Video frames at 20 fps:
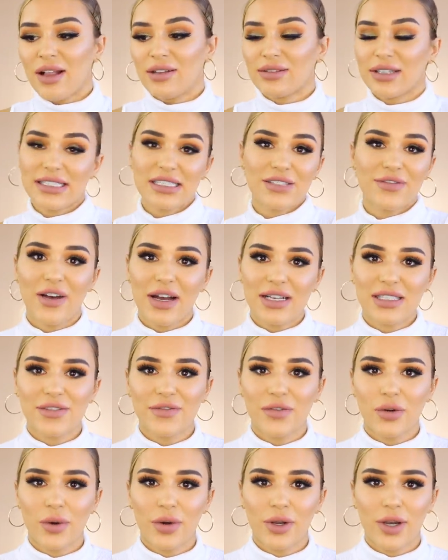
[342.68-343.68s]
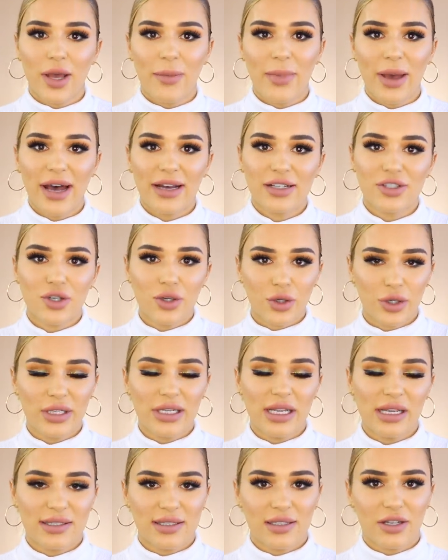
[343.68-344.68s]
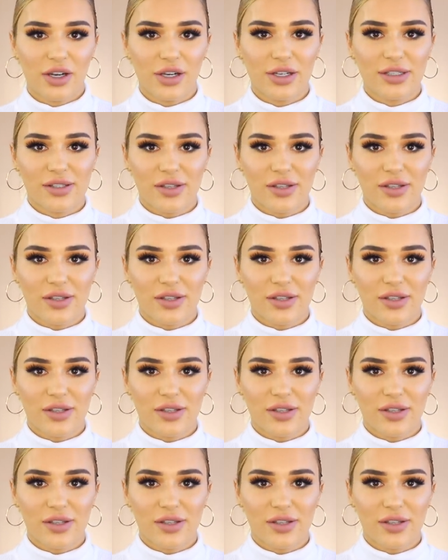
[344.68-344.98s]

let's fast forward about 2 years ago.